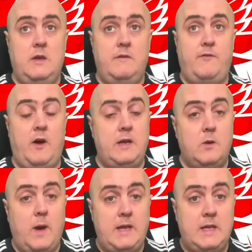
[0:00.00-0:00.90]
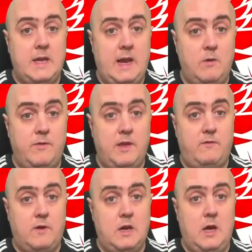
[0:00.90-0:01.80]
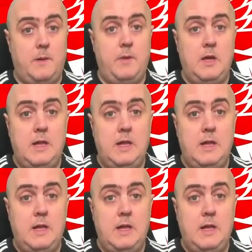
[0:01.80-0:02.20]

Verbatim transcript: find a way to get out of this for Klopp,